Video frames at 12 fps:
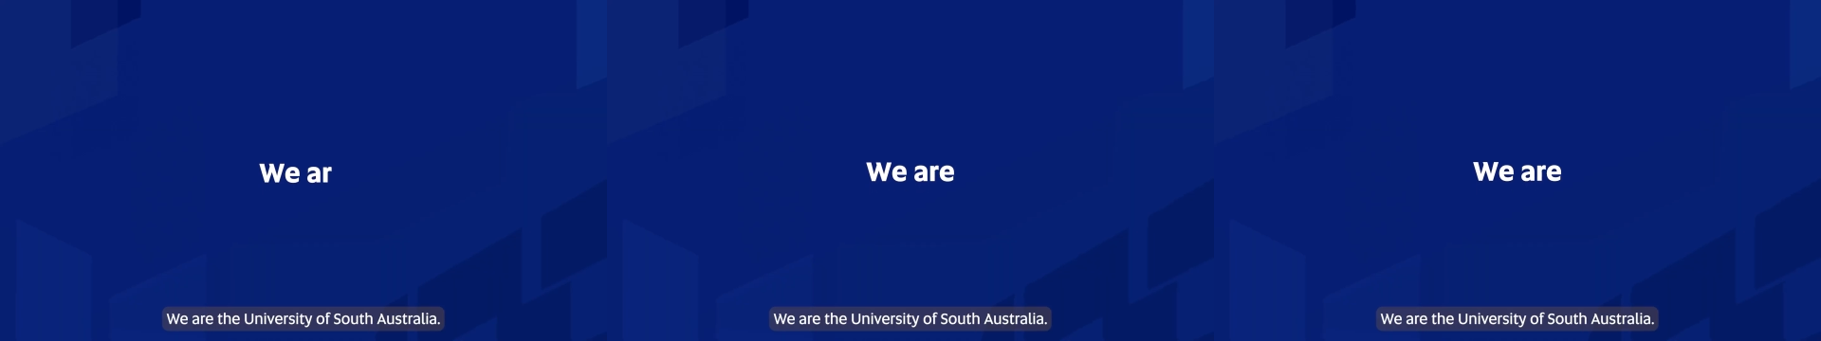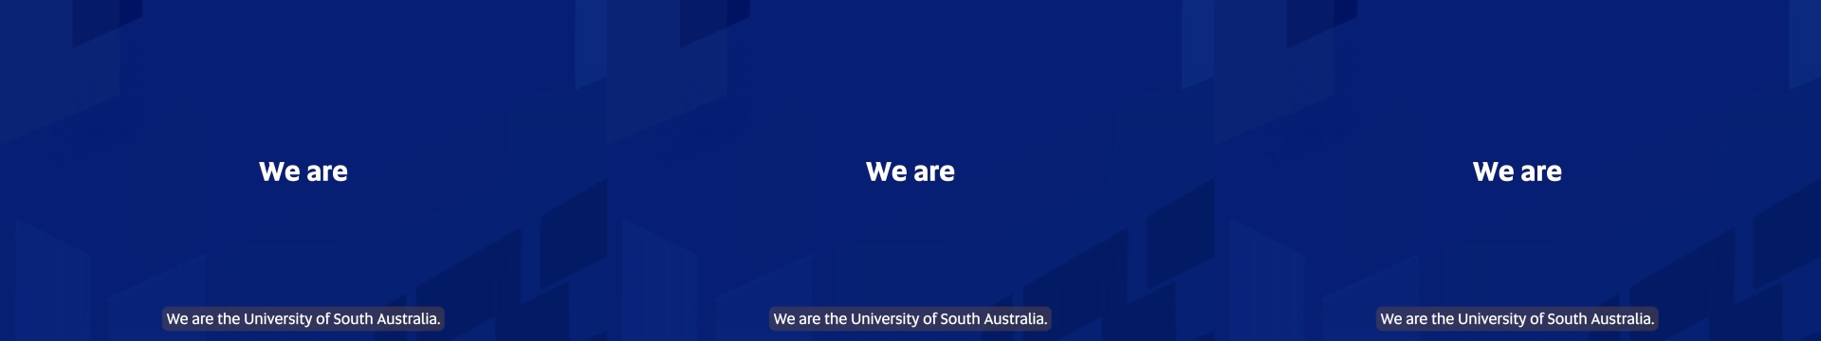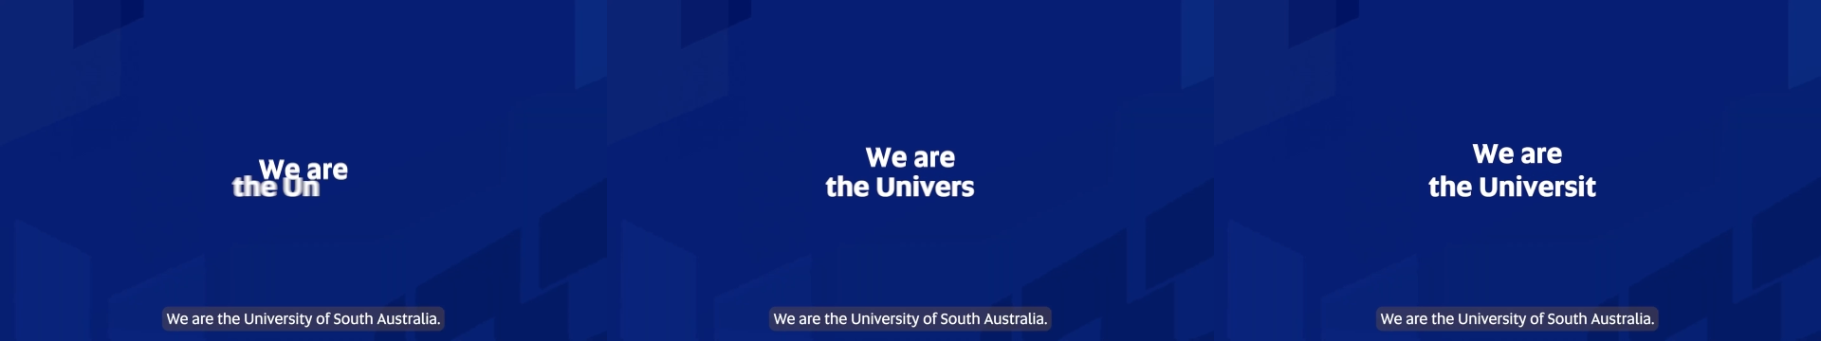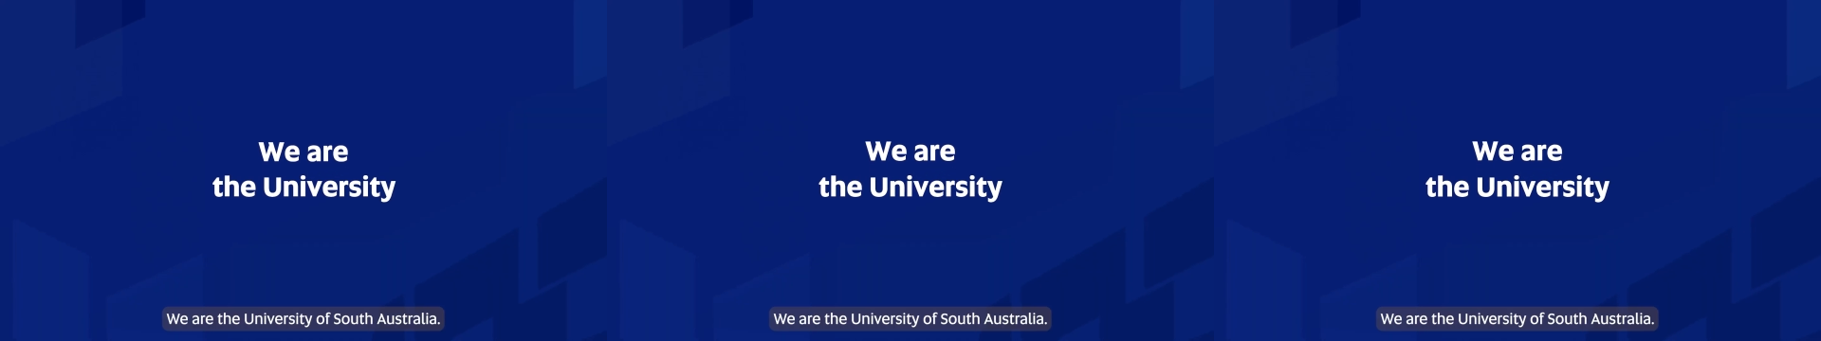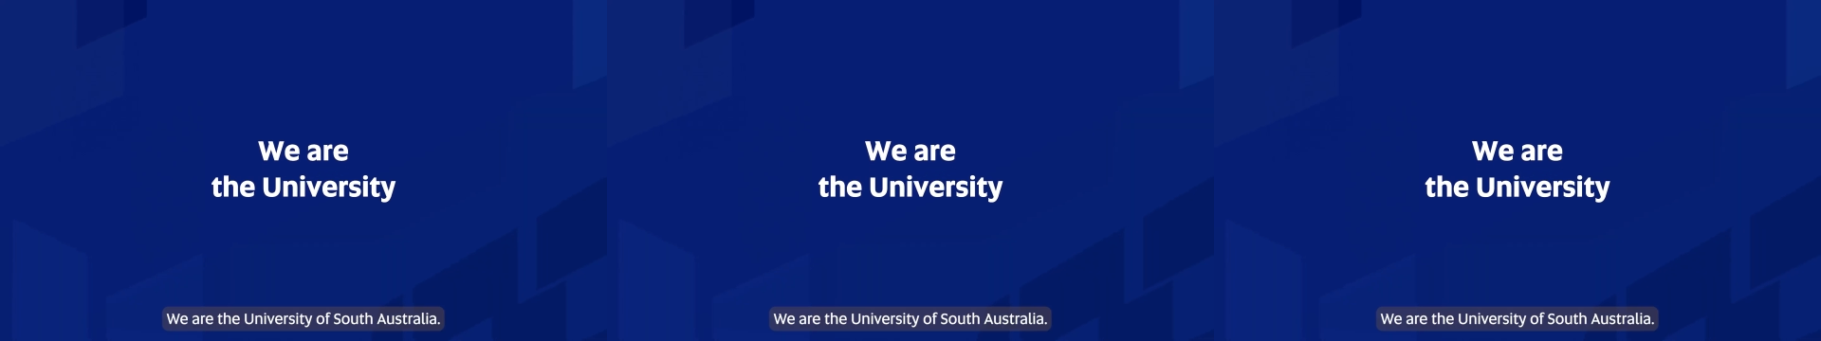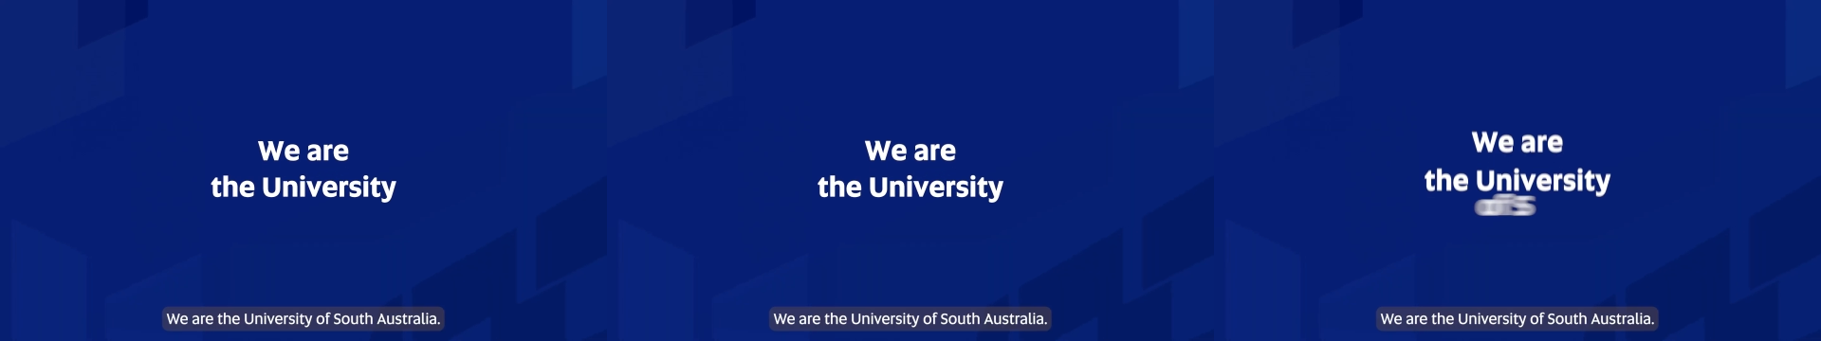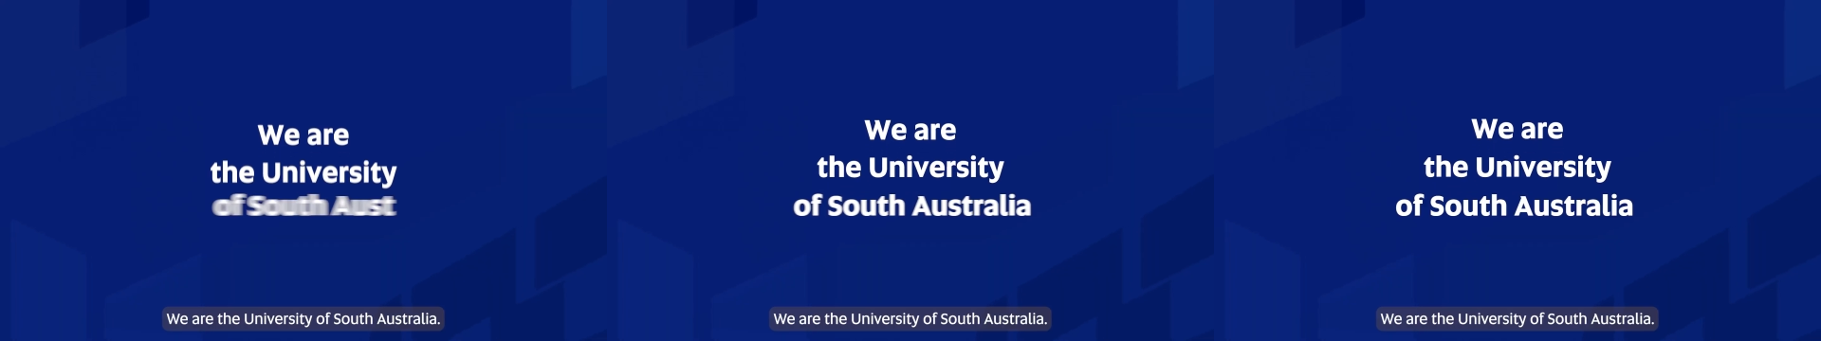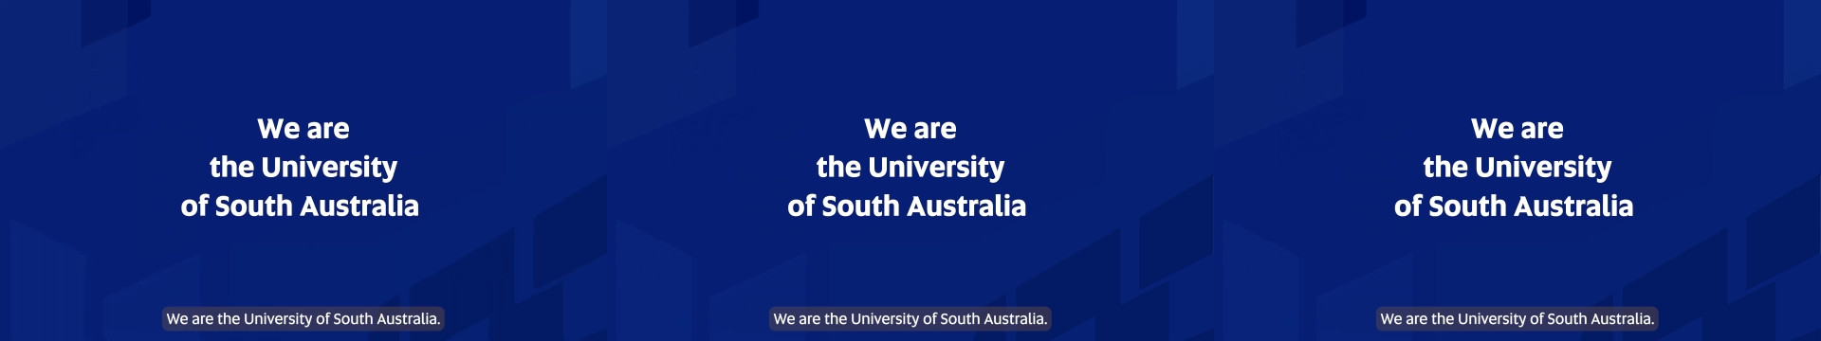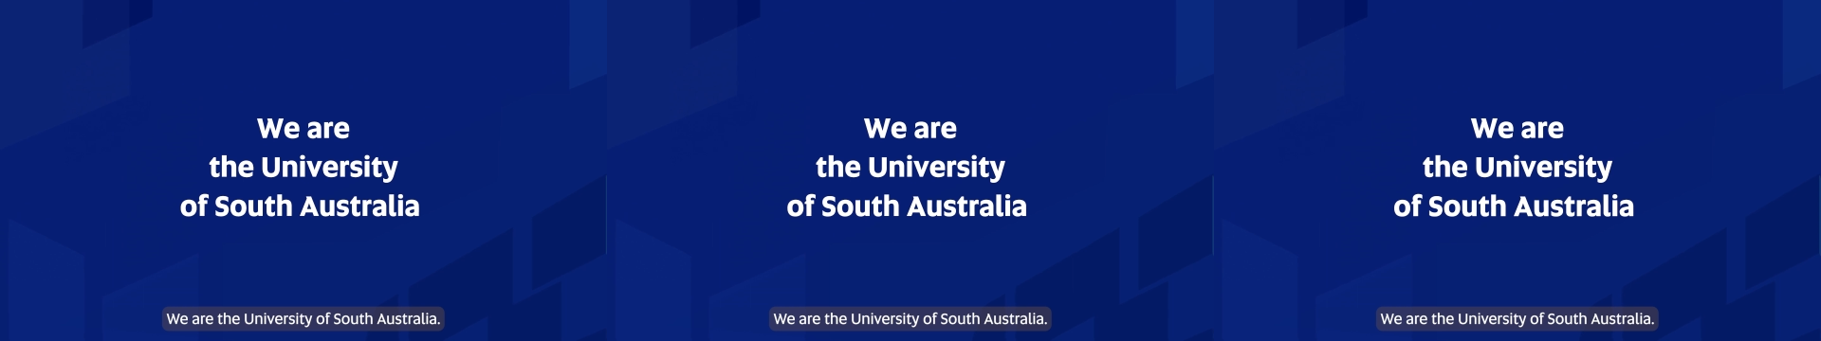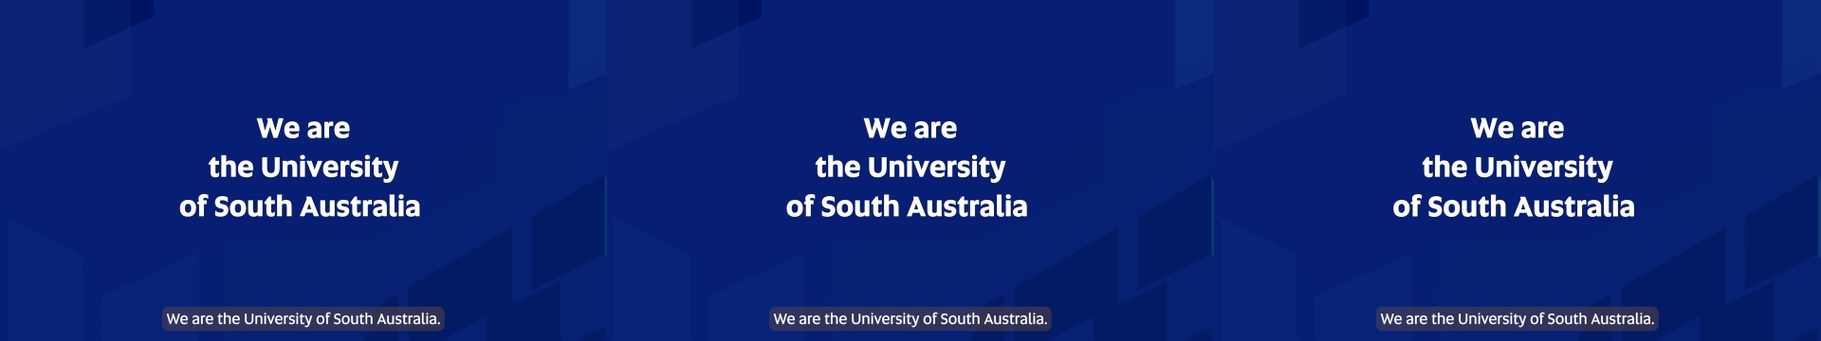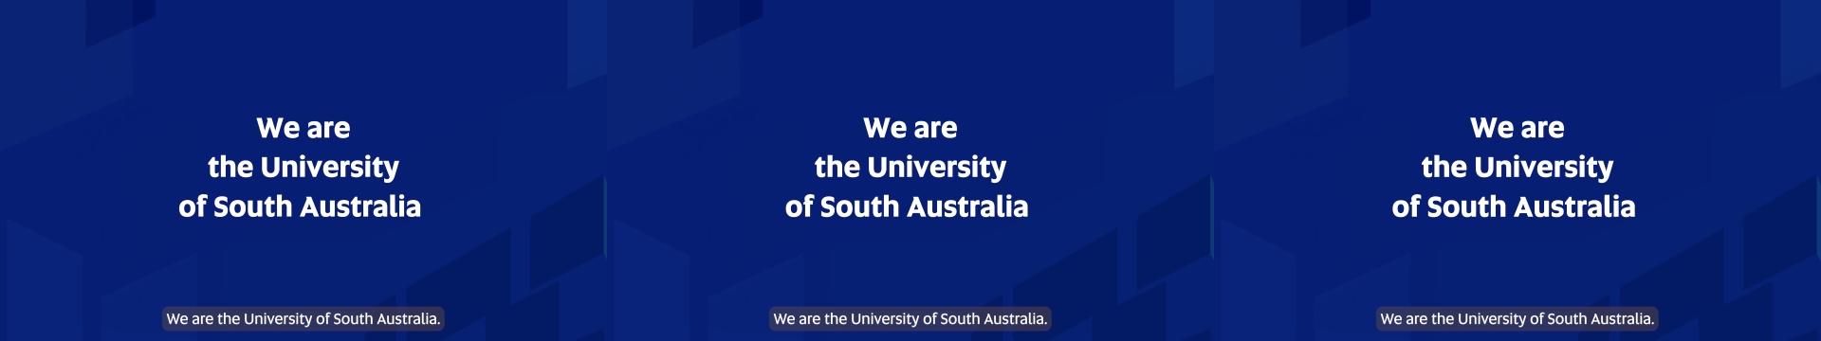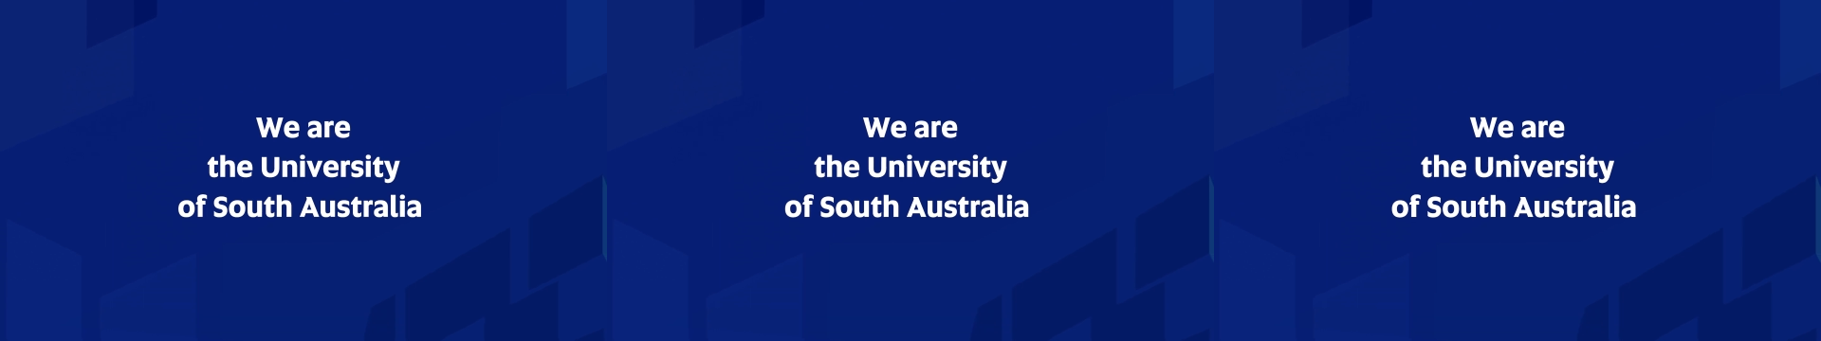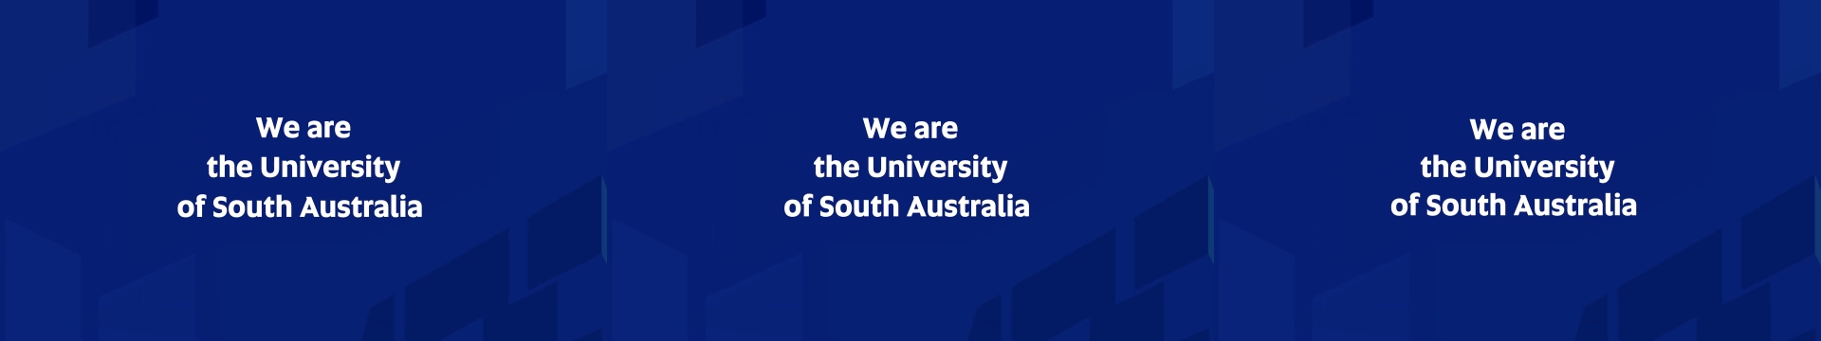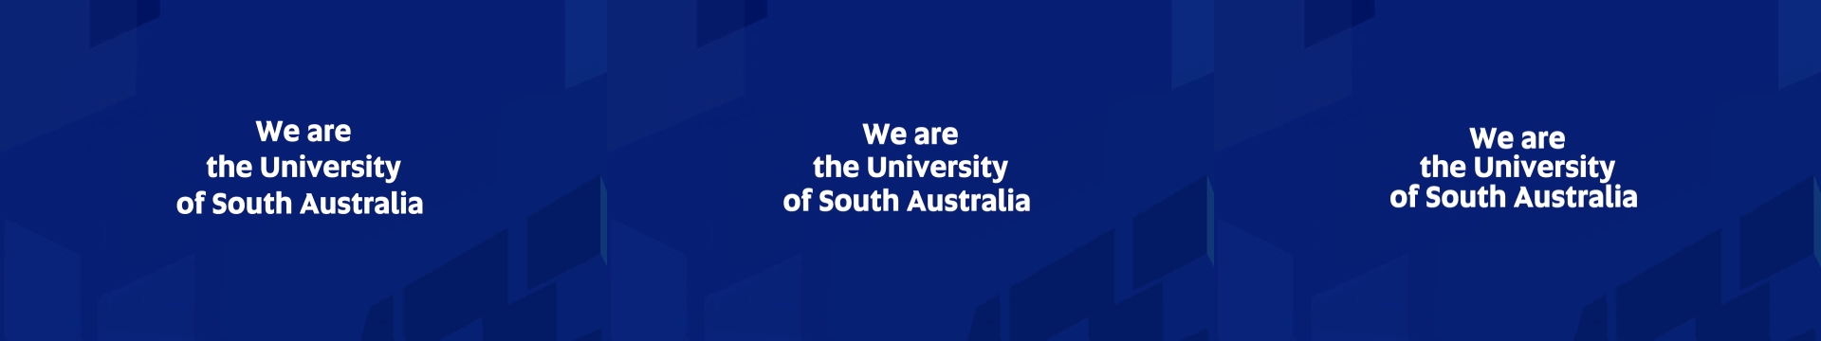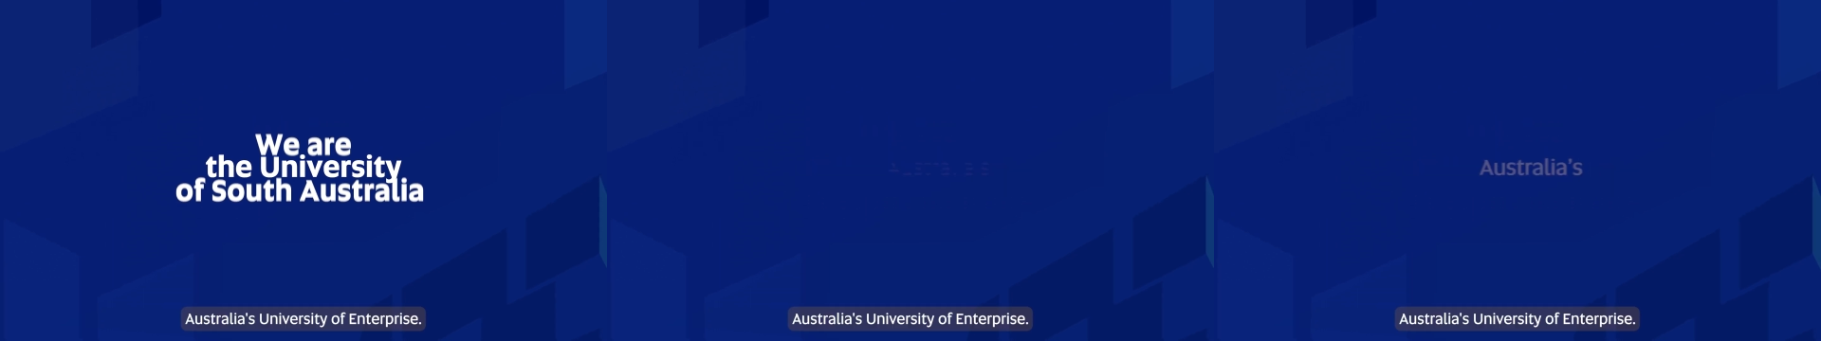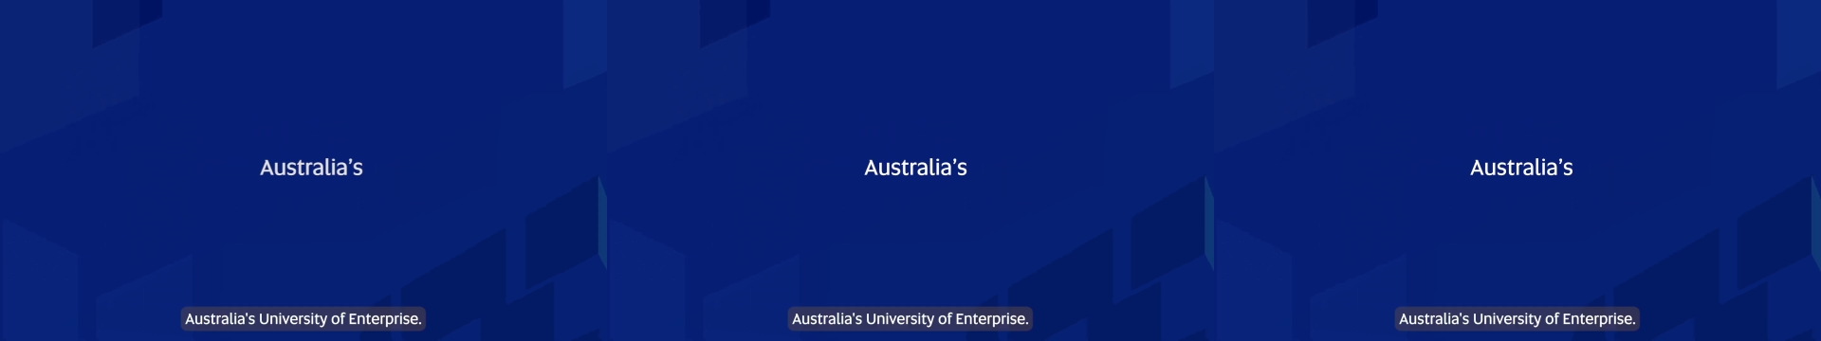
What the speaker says: [unreadable: no face in view]